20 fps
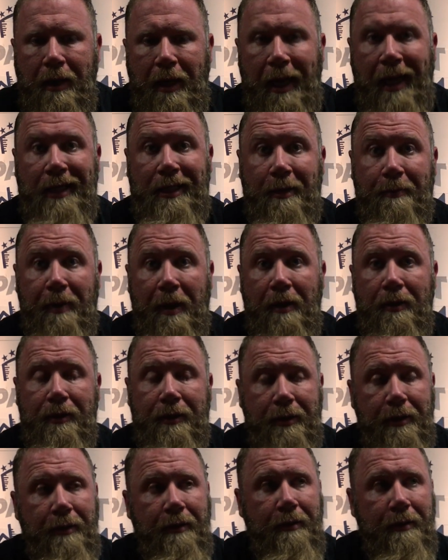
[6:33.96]
As
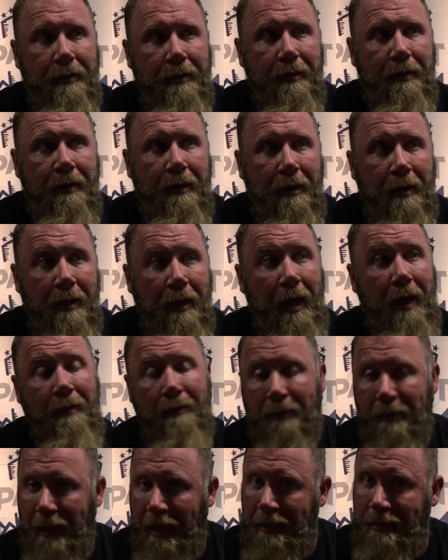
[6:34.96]
opposed to, all
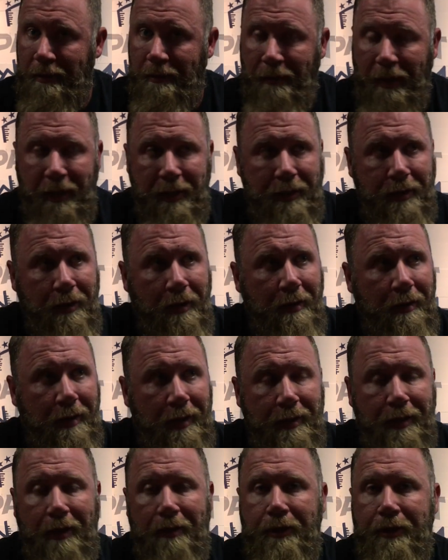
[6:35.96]
right, well, that's a way to start.
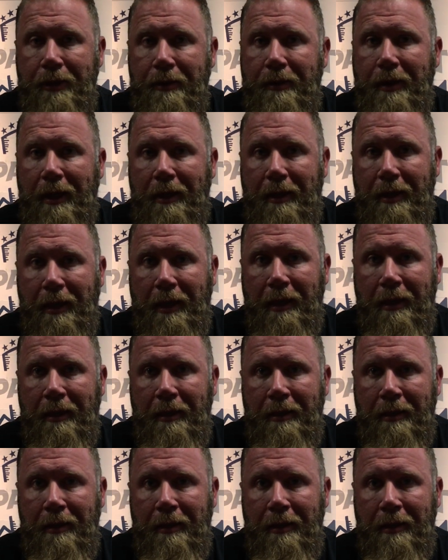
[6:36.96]
Let's go shoot that thing.